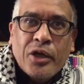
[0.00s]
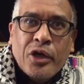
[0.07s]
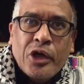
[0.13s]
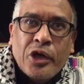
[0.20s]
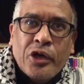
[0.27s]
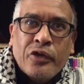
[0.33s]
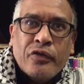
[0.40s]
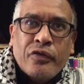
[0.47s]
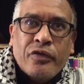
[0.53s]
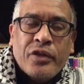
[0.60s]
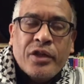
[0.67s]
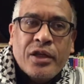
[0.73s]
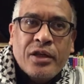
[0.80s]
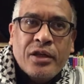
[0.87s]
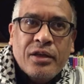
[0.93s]
of
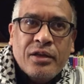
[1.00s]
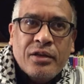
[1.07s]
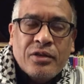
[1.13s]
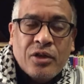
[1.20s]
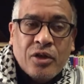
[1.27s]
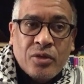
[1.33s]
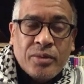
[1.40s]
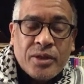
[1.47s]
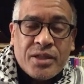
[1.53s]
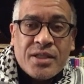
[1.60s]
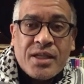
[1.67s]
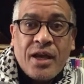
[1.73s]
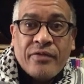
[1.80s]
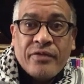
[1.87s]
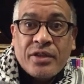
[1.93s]
the noble
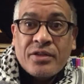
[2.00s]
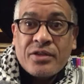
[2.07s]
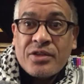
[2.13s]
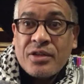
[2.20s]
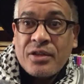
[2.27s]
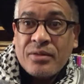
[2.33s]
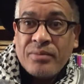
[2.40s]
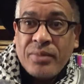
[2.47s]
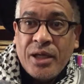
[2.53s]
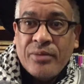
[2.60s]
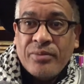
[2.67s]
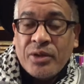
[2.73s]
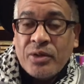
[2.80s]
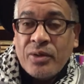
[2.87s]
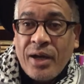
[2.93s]
savage, that
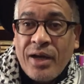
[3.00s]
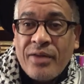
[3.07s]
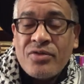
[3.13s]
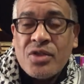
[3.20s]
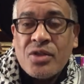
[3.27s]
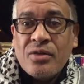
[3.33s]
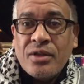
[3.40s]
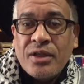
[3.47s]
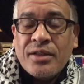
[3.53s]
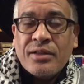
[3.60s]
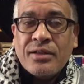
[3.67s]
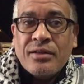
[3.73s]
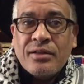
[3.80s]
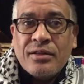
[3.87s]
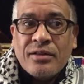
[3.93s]
people who have so
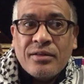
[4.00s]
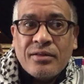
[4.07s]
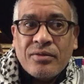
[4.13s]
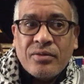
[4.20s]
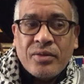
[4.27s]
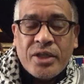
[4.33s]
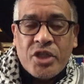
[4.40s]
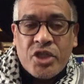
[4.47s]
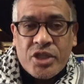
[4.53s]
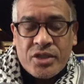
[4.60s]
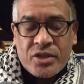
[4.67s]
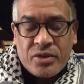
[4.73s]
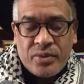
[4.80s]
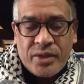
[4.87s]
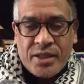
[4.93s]
little, we
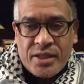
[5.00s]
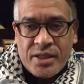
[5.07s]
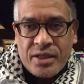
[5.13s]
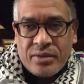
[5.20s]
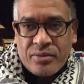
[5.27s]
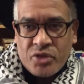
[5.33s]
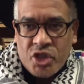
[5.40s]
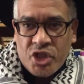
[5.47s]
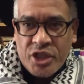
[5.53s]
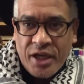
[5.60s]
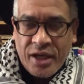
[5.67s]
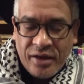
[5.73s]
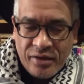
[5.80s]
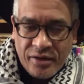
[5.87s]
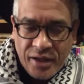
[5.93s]
see them
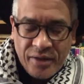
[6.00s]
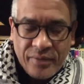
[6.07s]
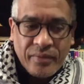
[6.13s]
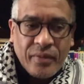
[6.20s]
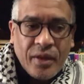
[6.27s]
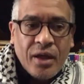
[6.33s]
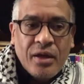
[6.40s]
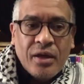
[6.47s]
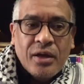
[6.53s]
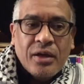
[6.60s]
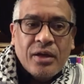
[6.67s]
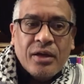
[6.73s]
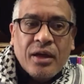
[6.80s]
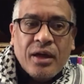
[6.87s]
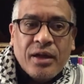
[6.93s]
sharing,
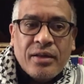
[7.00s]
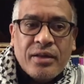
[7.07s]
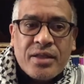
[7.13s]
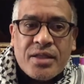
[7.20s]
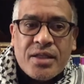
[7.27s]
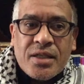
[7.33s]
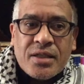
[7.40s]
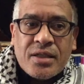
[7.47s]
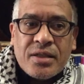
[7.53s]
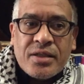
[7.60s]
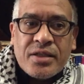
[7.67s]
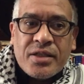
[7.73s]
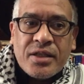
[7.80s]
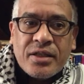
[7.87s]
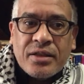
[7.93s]
and this is
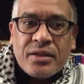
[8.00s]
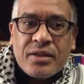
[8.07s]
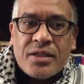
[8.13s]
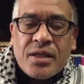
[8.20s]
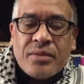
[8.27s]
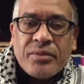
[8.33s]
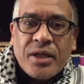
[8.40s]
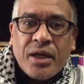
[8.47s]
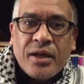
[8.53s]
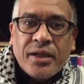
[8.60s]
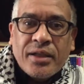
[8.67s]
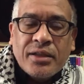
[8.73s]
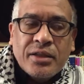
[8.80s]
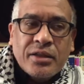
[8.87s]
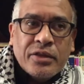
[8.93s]
considered some
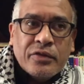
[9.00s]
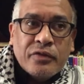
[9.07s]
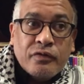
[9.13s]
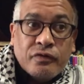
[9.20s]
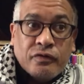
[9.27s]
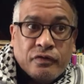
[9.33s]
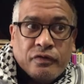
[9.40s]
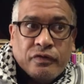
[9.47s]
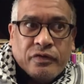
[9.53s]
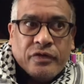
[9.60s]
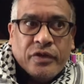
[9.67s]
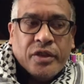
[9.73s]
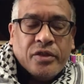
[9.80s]
kind of,